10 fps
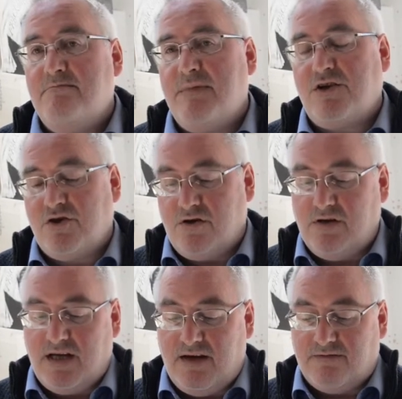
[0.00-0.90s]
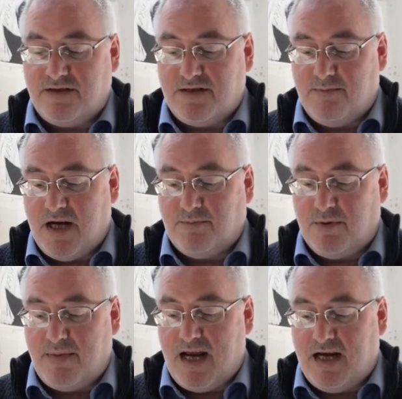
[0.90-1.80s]
magical gifts are being
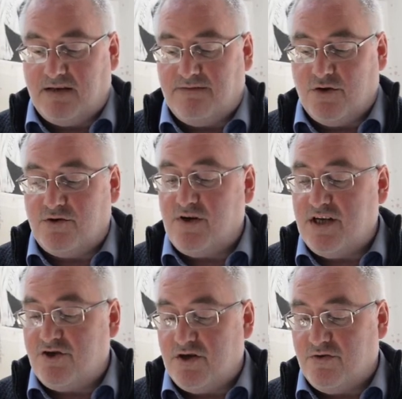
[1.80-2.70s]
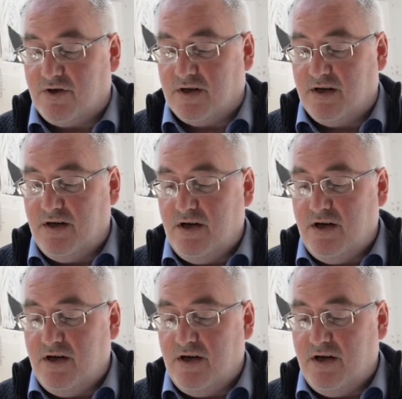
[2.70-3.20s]
prepared for three children